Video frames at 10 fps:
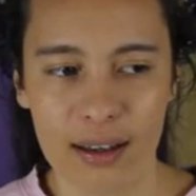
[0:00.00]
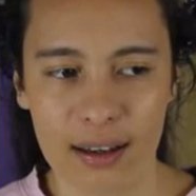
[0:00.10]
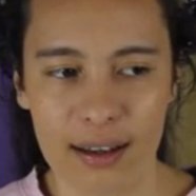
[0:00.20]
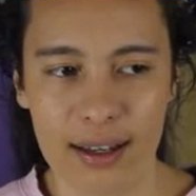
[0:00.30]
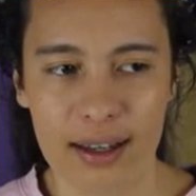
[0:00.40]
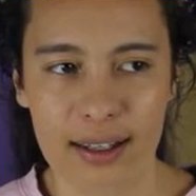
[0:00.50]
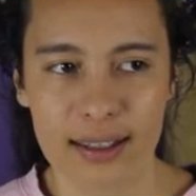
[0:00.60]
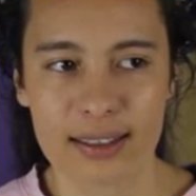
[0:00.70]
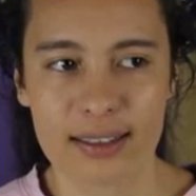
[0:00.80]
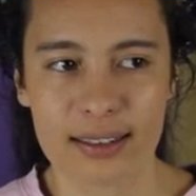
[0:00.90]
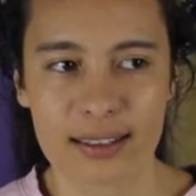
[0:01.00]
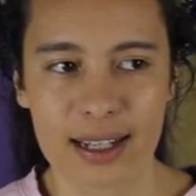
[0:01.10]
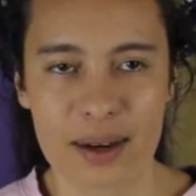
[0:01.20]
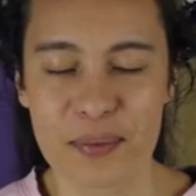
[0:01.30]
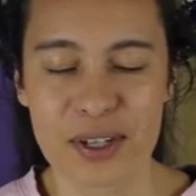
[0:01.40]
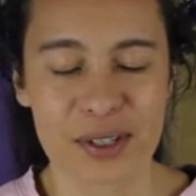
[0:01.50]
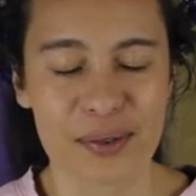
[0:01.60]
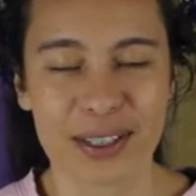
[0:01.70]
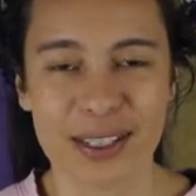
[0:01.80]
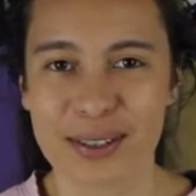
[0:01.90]
And I'm just
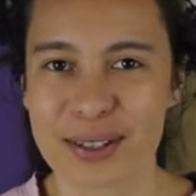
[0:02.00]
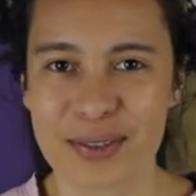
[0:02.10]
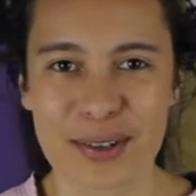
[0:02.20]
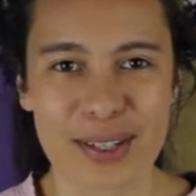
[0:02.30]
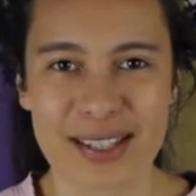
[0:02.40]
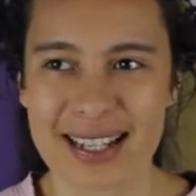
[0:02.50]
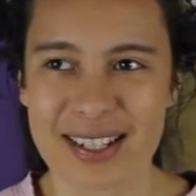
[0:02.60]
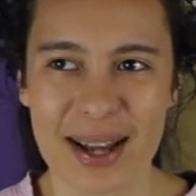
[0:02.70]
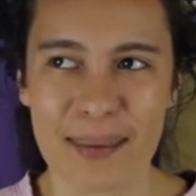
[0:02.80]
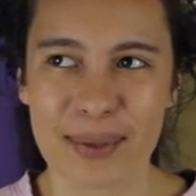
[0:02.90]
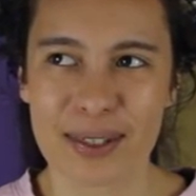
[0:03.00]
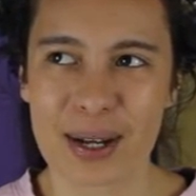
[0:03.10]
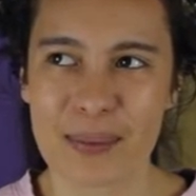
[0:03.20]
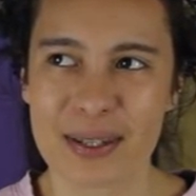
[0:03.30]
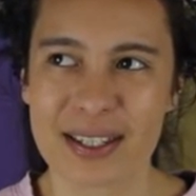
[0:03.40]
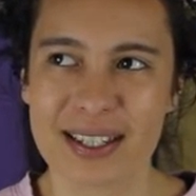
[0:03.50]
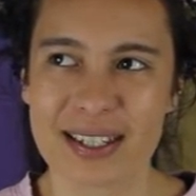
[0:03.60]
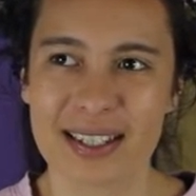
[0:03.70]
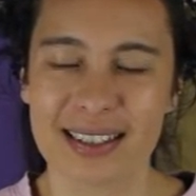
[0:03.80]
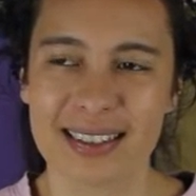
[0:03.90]
really looking forward to the next chapter now because,
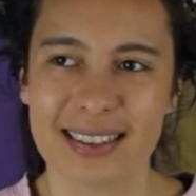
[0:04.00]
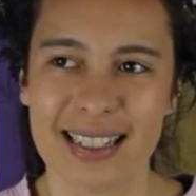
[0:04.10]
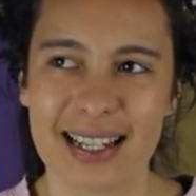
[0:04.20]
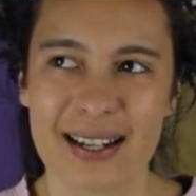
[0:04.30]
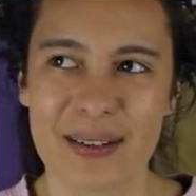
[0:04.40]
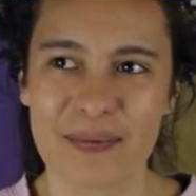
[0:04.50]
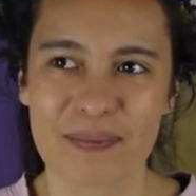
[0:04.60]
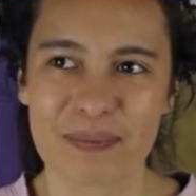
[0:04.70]
yeah,